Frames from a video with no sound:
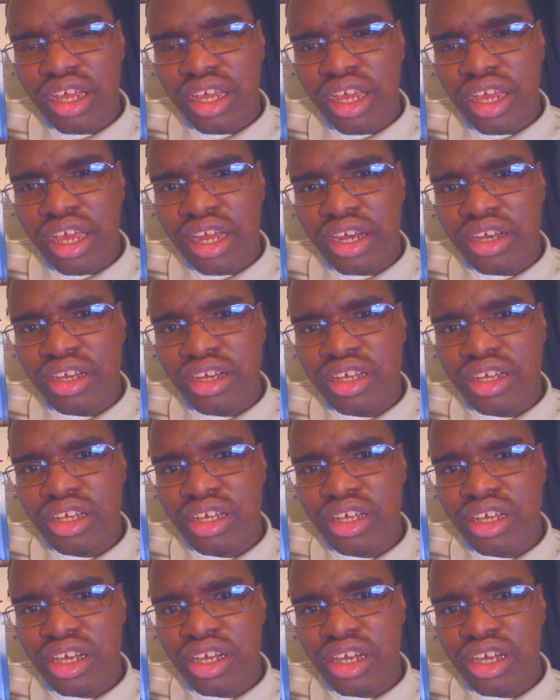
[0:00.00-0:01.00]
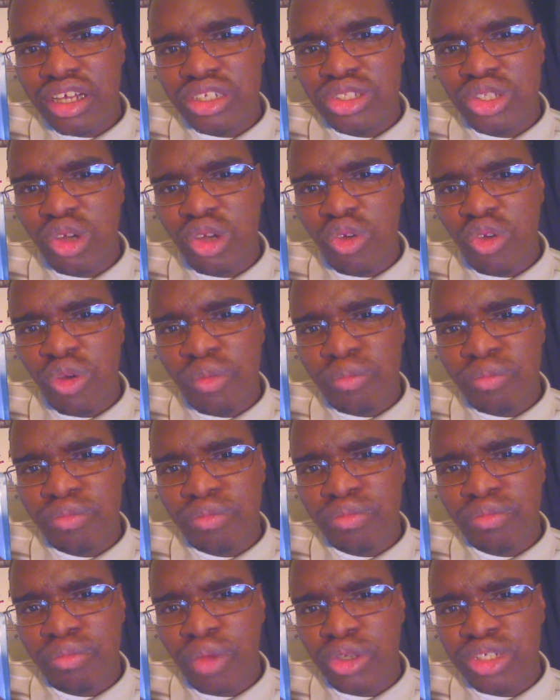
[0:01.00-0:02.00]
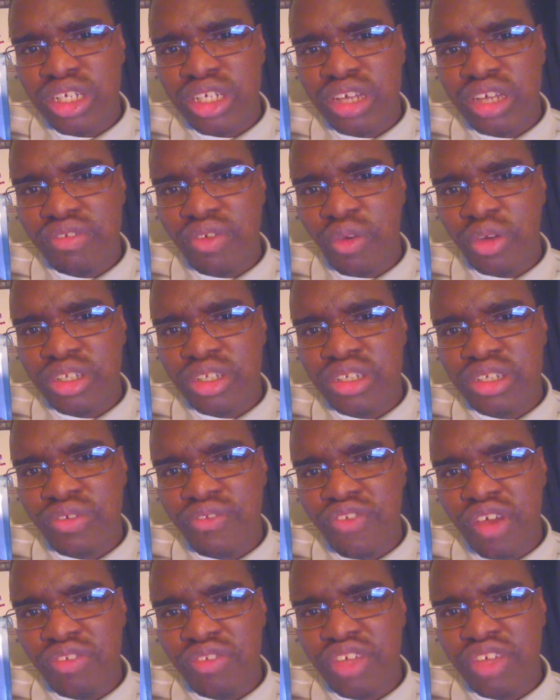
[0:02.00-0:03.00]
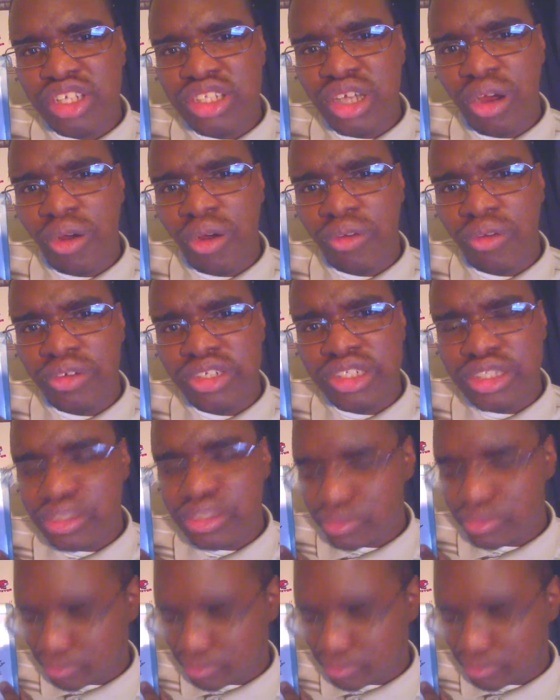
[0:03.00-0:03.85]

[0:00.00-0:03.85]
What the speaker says: in a showroom mostly devoted to 50s cars.